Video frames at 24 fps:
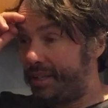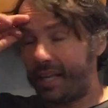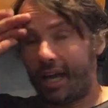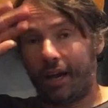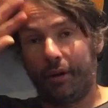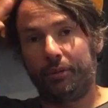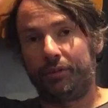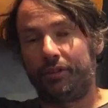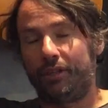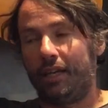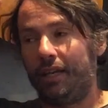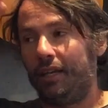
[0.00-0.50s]
And that
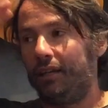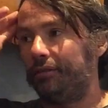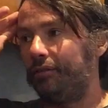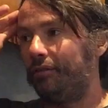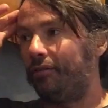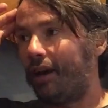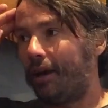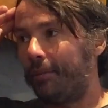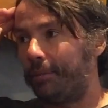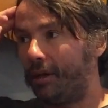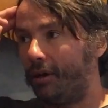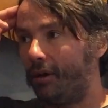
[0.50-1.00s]
was it, the
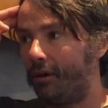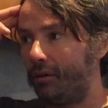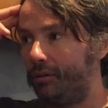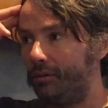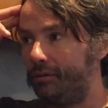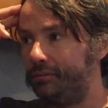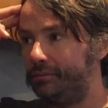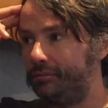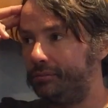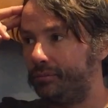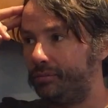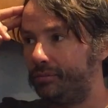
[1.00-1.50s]
rabbit
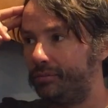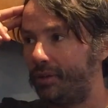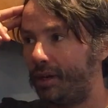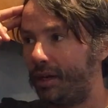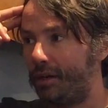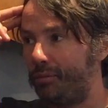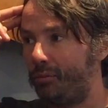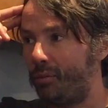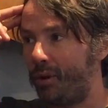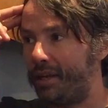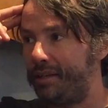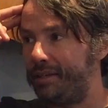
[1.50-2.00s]
hole
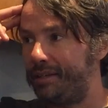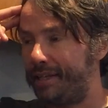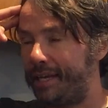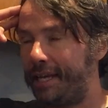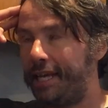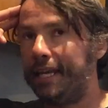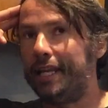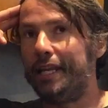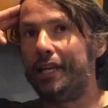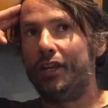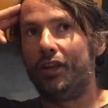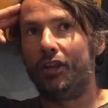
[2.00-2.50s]
I went
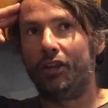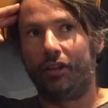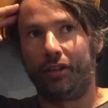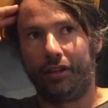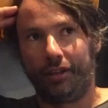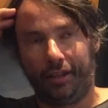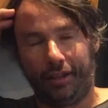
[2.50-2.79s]
in.